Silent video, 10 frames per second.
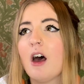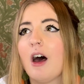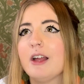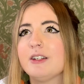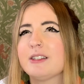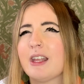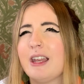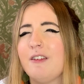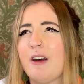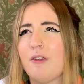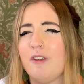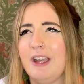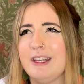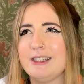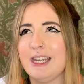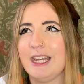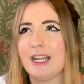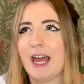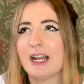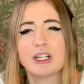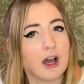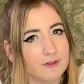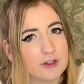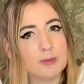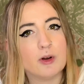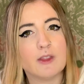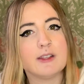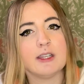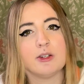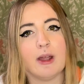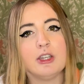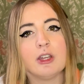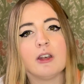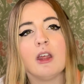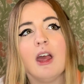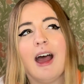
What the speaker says: I just suddenly felt really seen and comfortable in the situation.